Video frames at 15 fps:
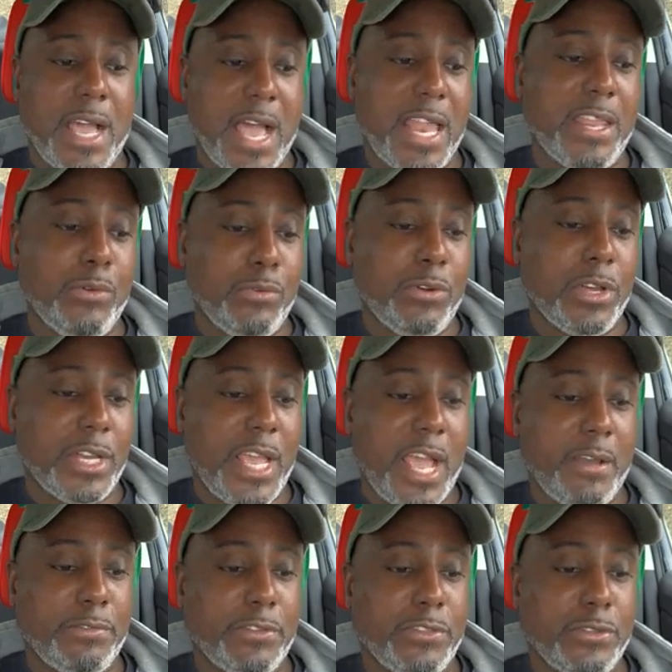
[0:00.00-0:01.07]
Hollywood
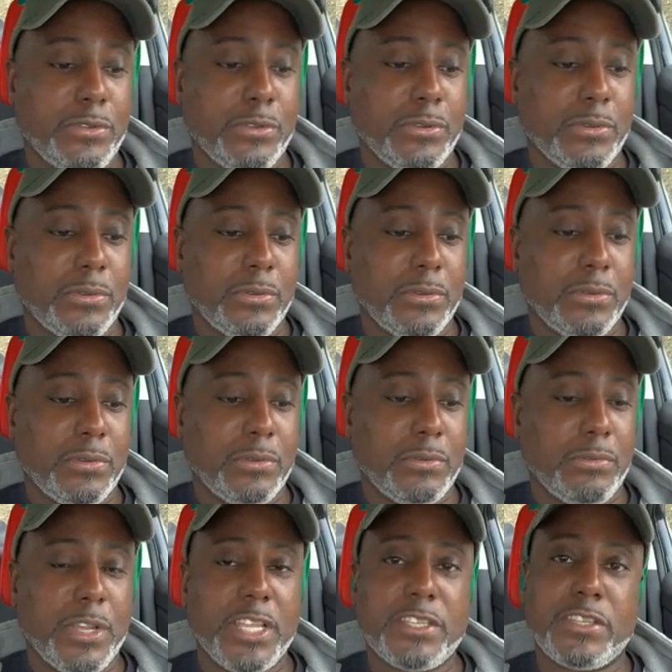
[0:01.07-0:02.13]
have to
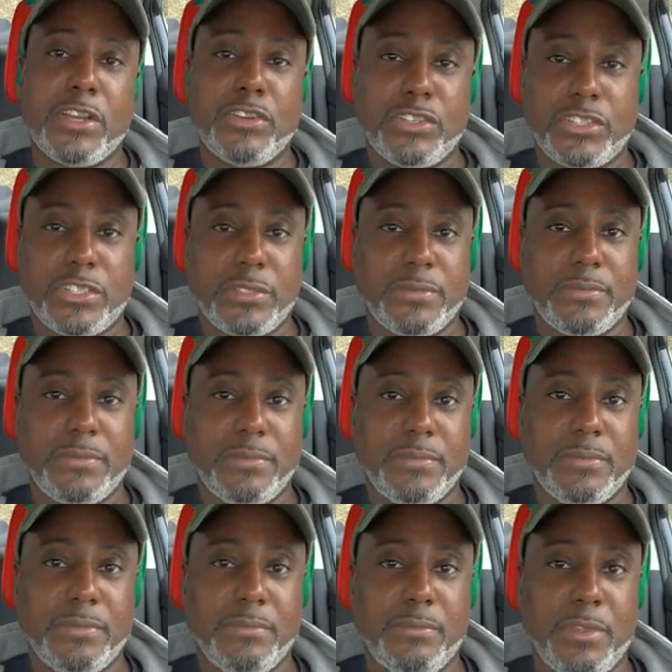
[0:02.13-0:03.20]
research
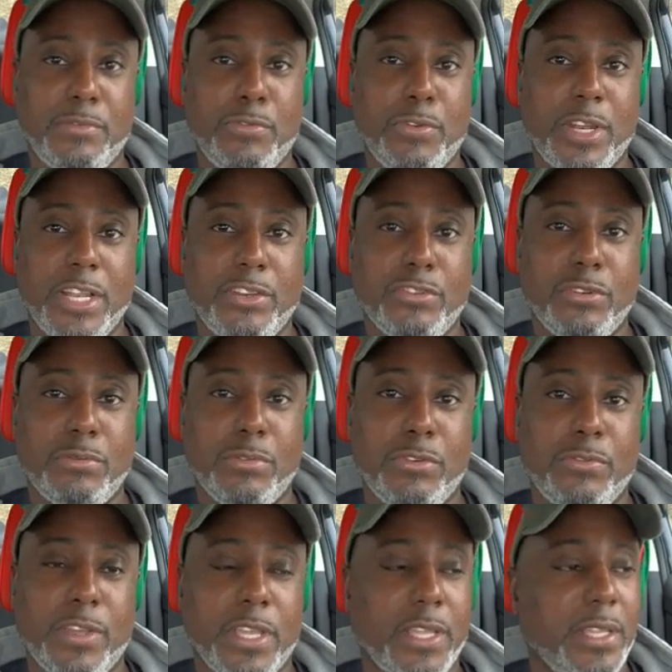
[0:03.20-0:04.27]
before they do a
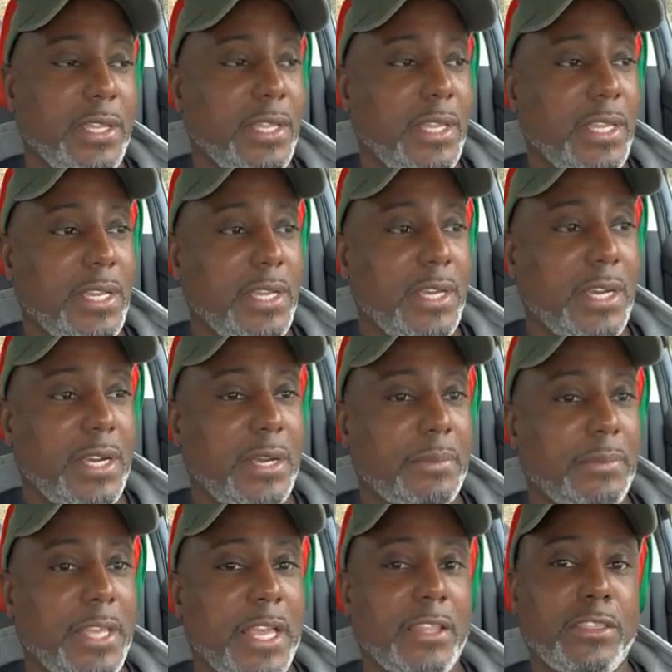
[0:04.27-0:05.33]
movie.
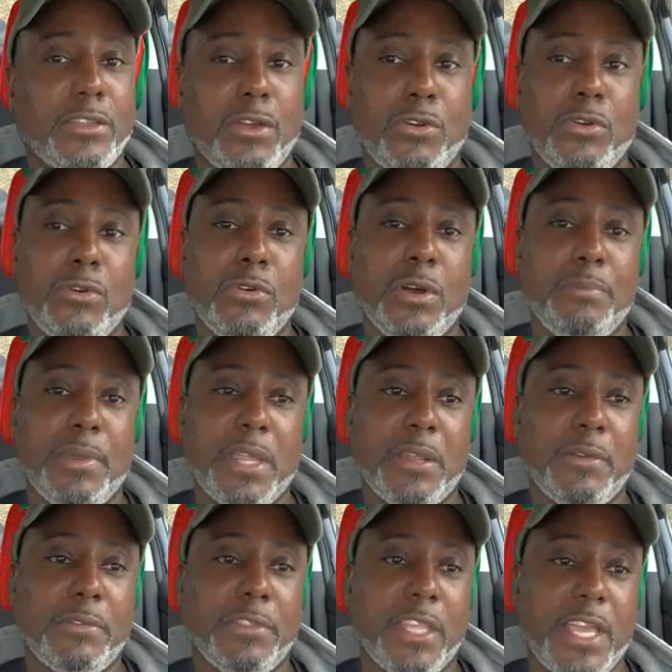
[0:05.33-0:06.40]
They throw a bit
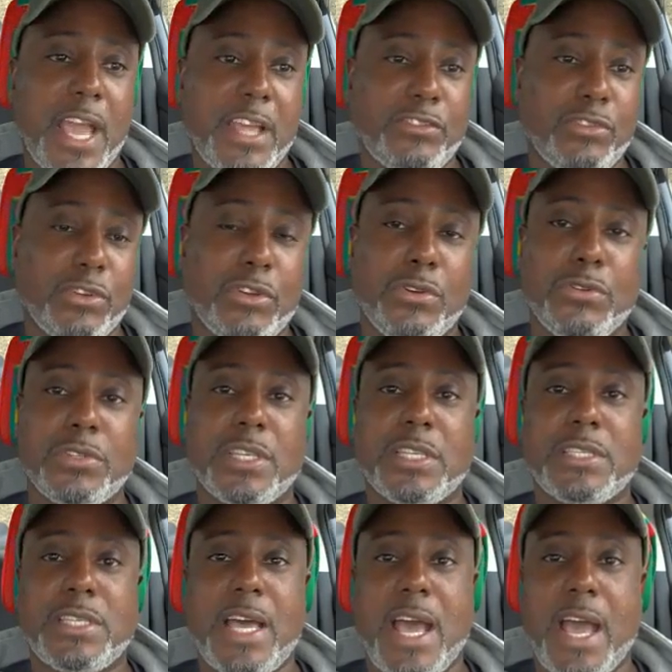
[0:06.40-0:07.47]
of theatricals
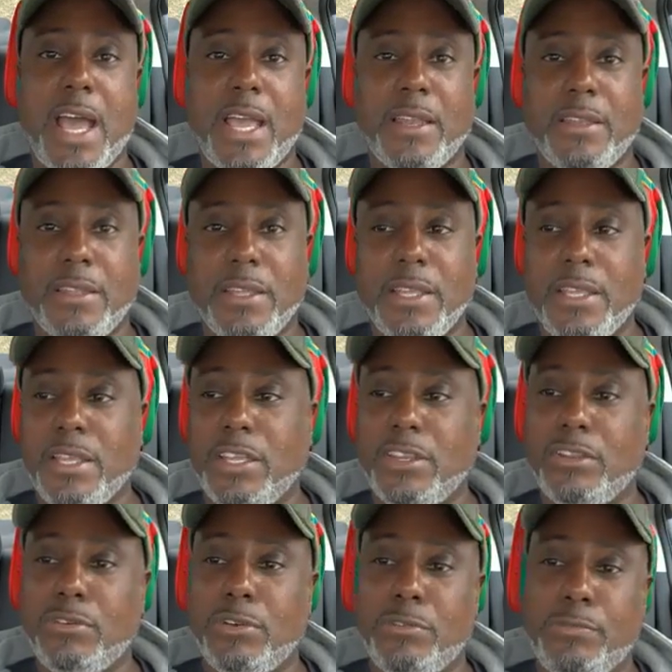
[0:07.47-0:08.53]
inside,
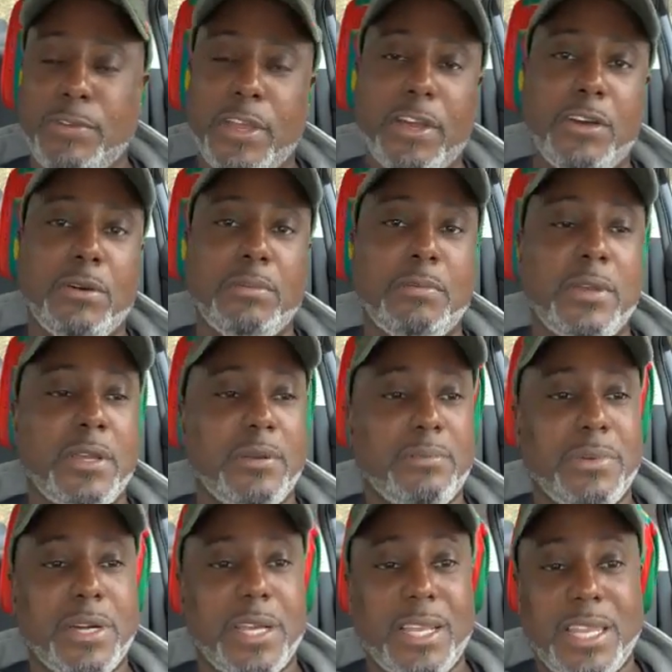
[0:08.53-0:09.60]
a film,
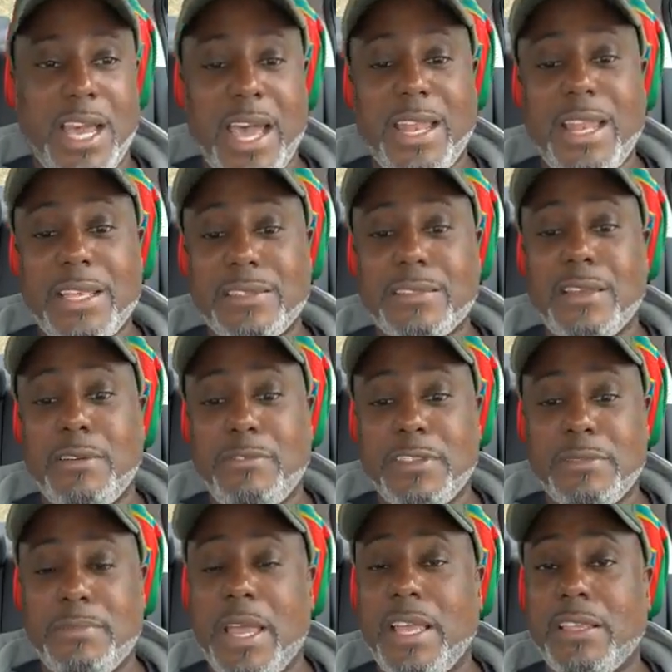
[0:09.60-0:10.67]
but a lot of that stuff
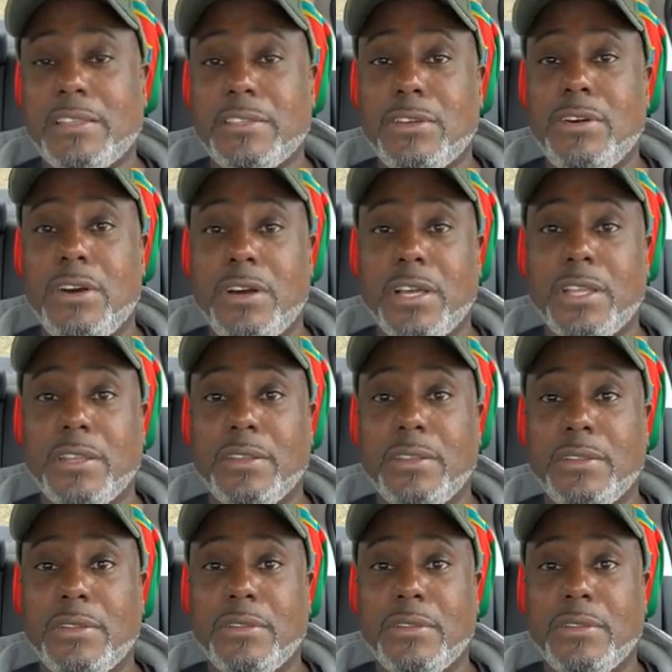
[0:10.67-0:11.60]
is based on